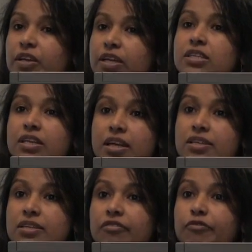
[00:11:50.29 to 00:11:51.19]
the
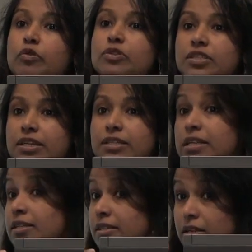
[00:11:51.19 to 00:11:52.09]
international forces
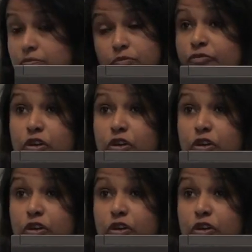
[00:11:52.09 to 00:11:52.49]
and